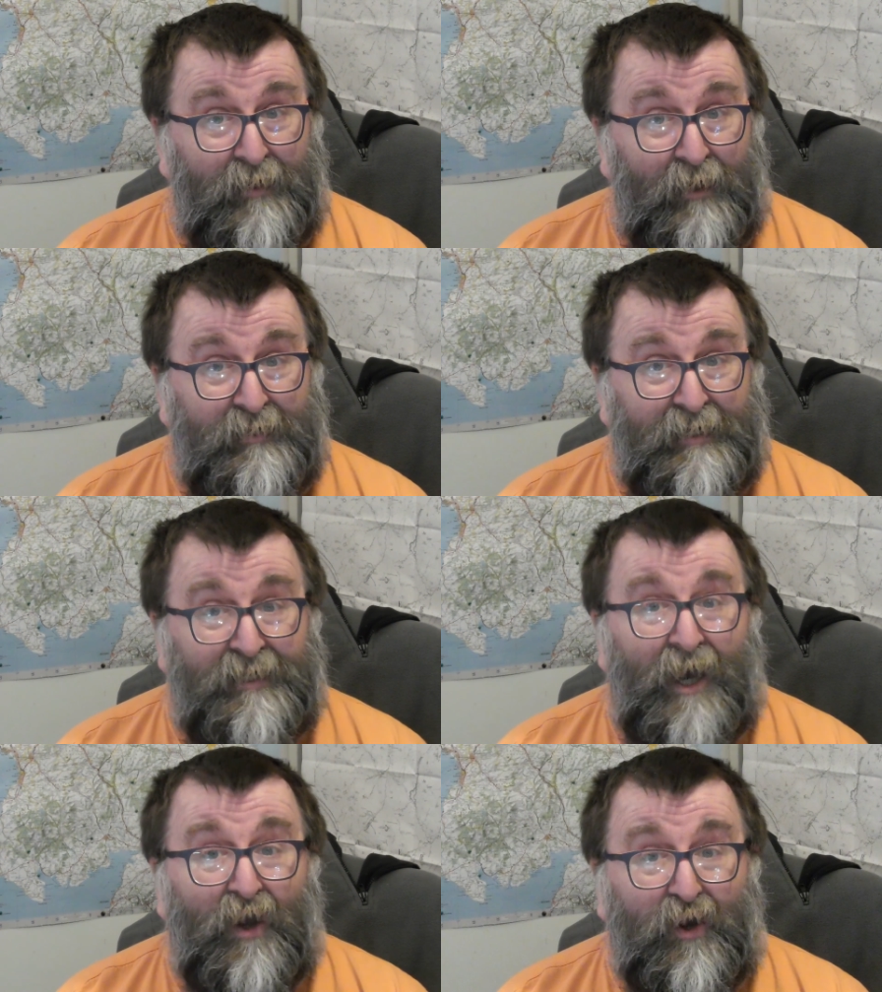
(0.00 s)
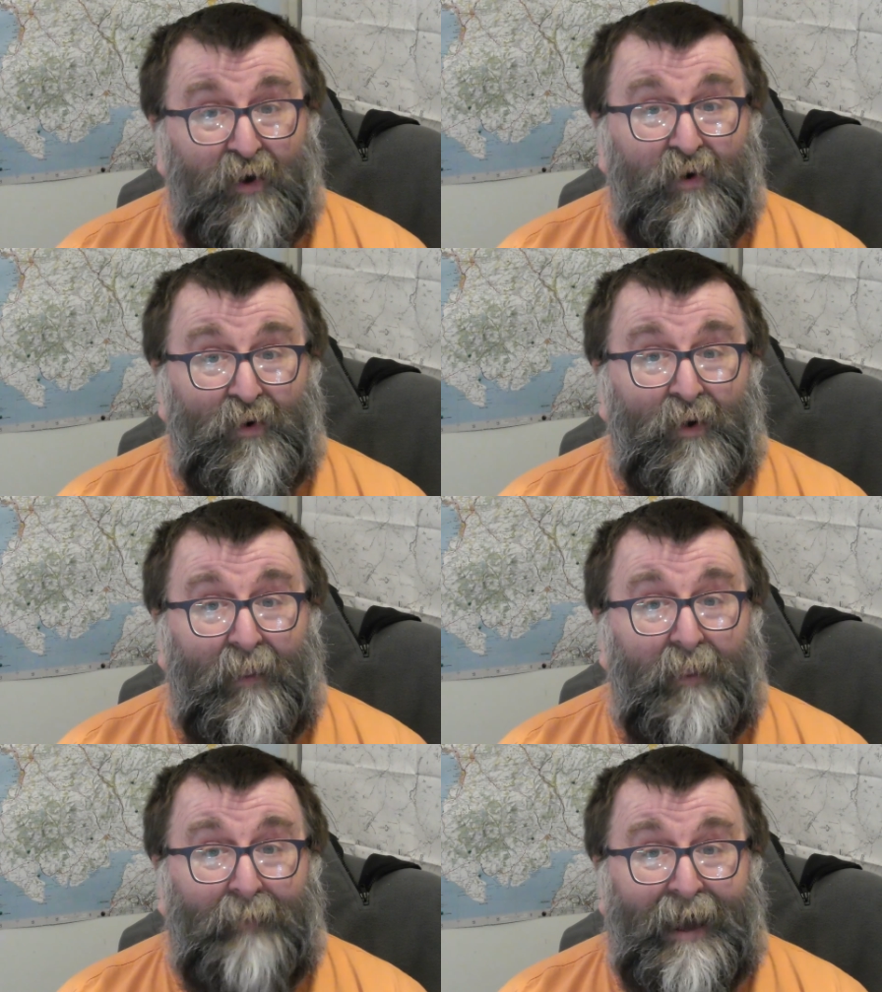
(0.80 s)
notice, Google,
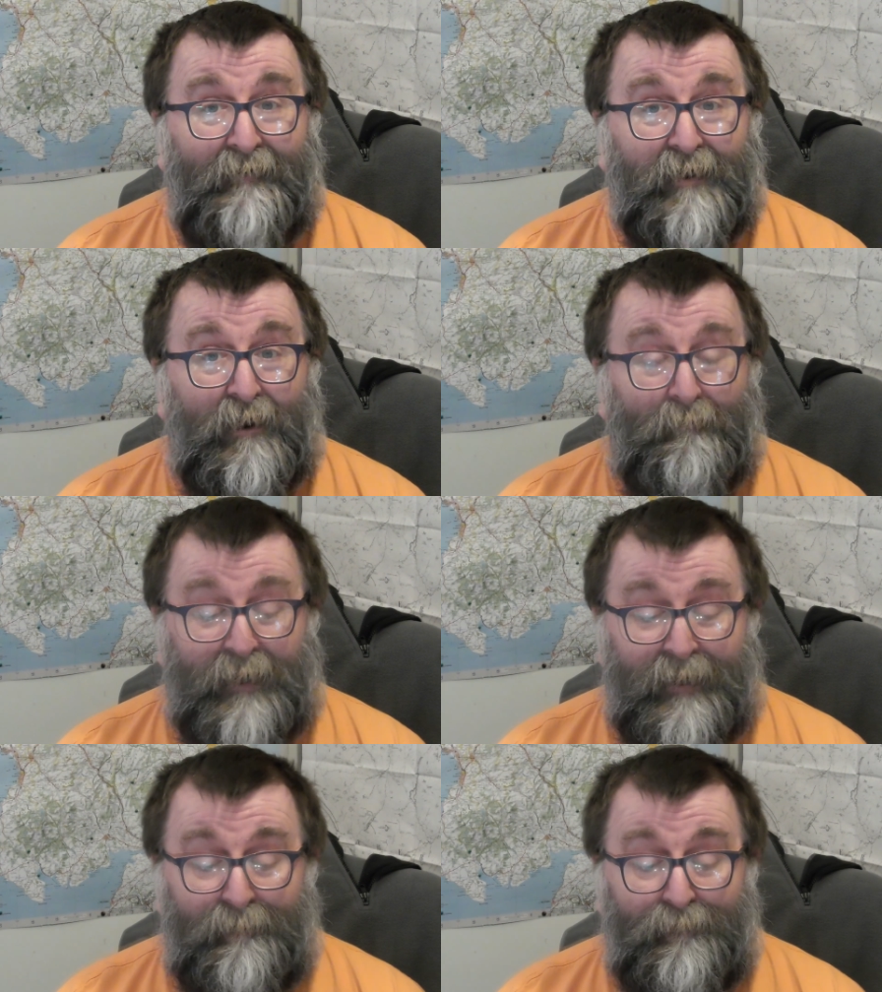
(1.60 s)
the parent company.